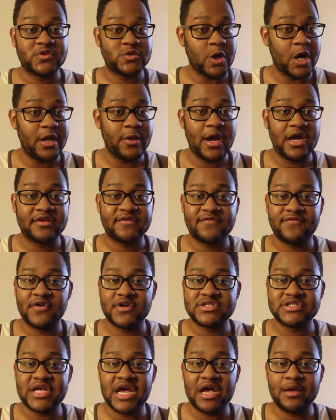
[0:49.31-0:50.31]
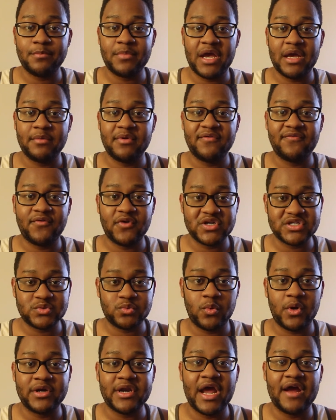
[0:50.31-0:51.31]
Tra Rags's first time, baby. First
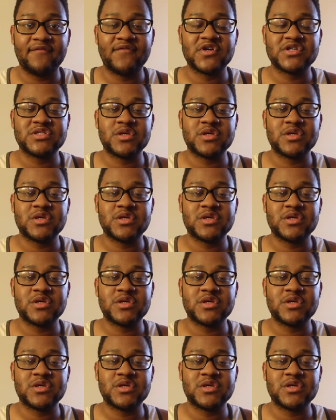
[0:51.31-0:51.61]
one ever.